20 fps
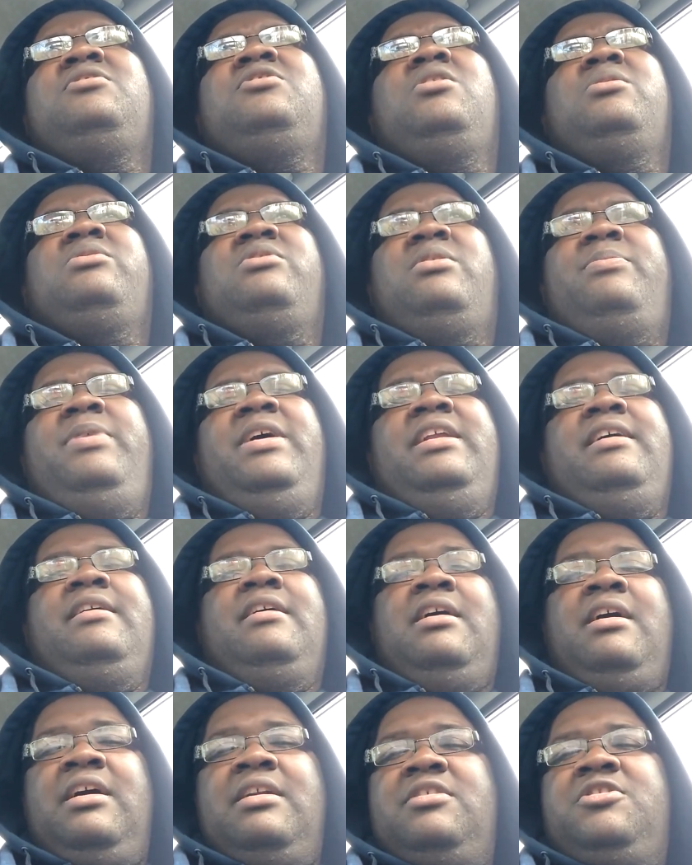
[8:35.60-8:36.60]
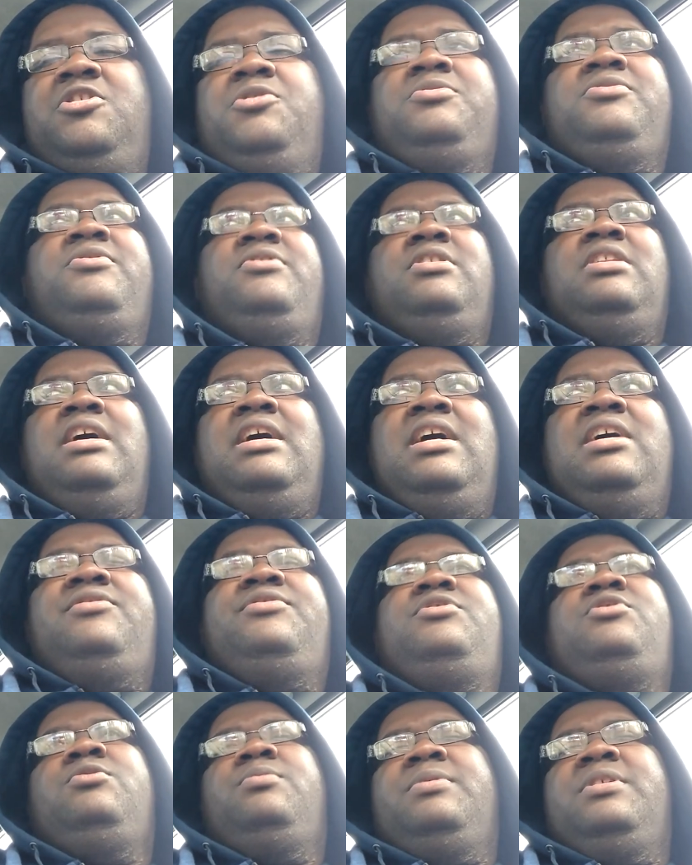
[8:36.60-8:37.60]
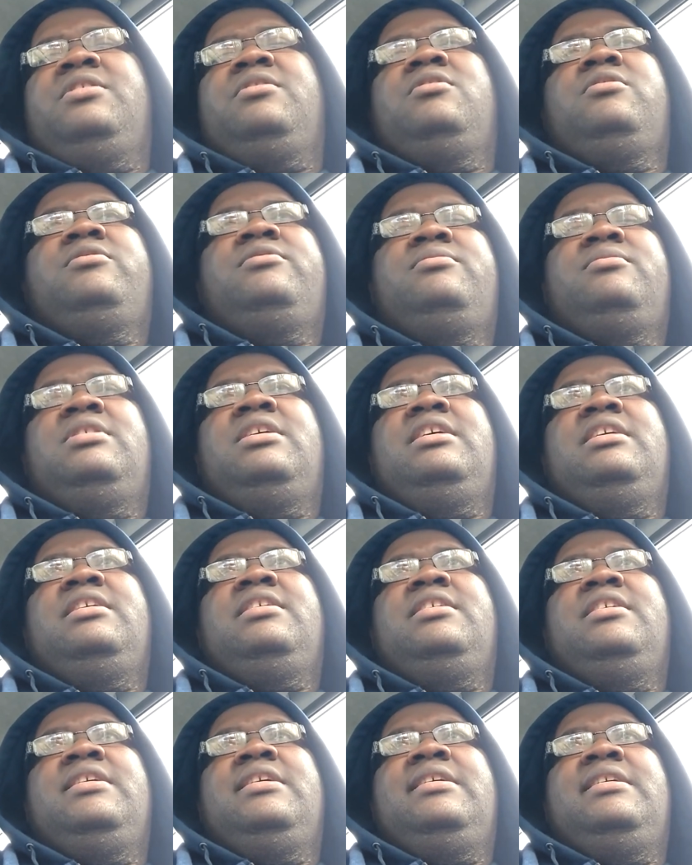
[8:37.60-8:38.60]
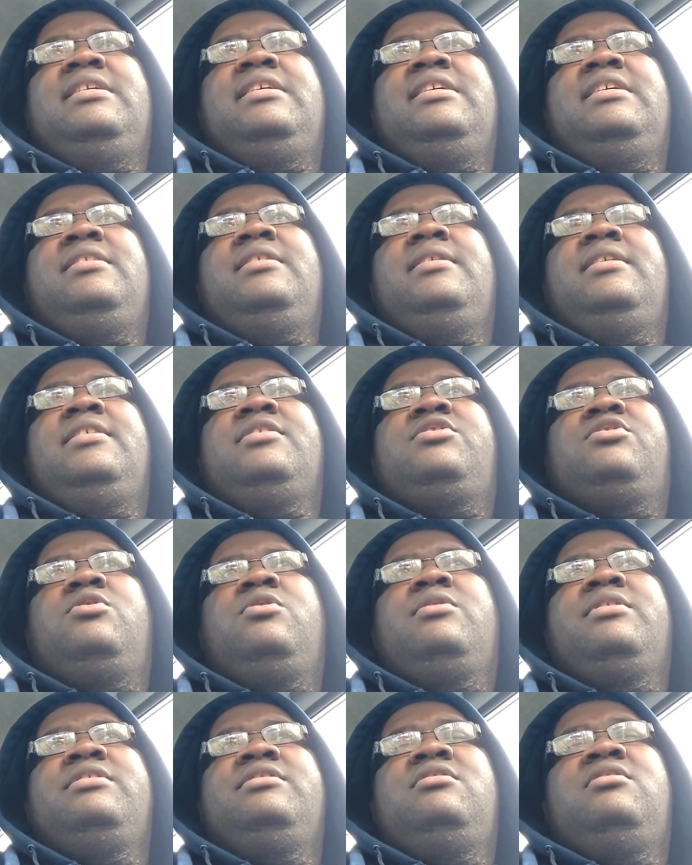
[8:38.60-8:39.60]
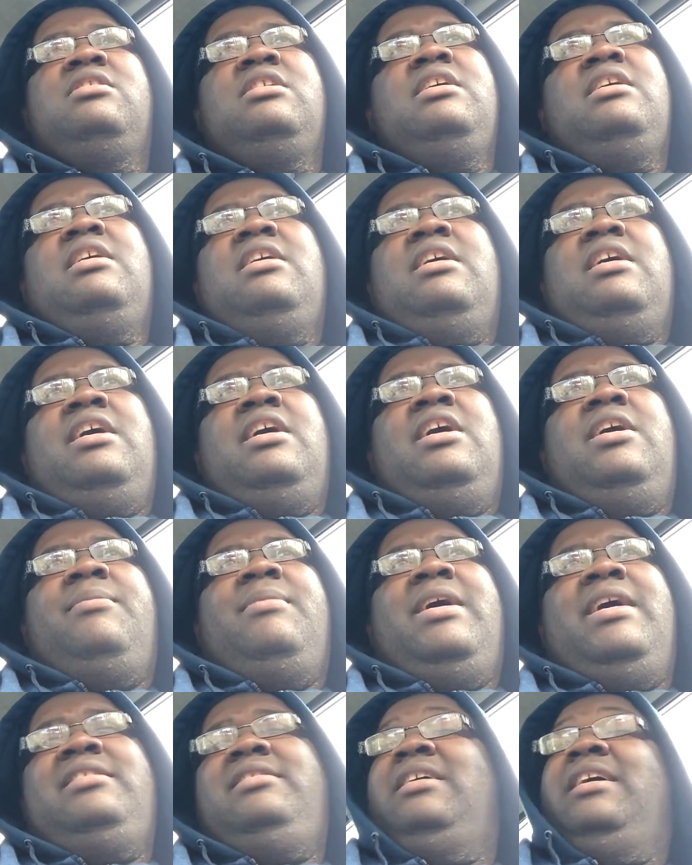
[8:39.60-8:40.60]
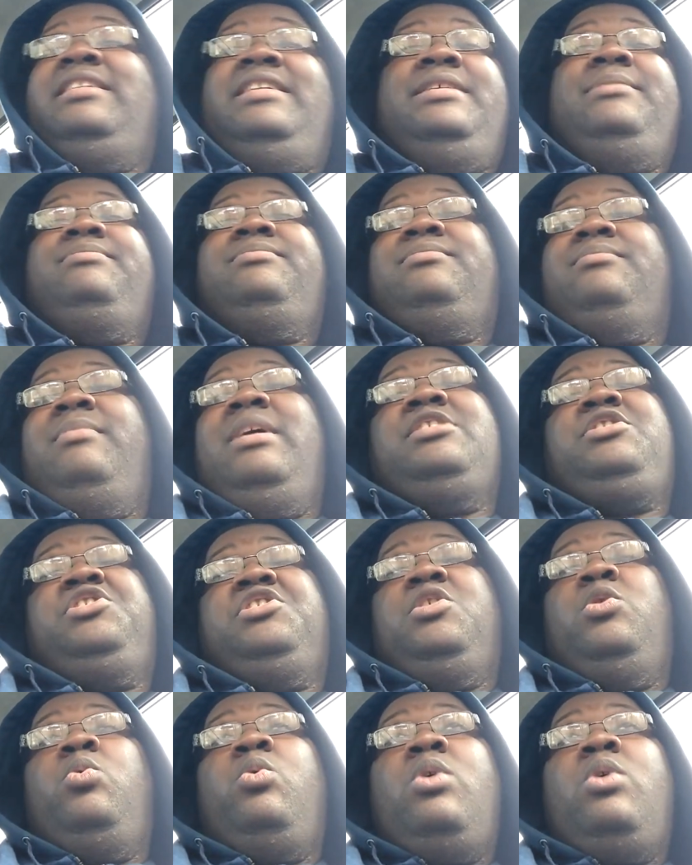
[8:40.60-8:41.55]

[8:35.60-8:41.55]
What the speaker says: in terms of the Pentagon, in terms of a lot of superhero stories. I didn't mention the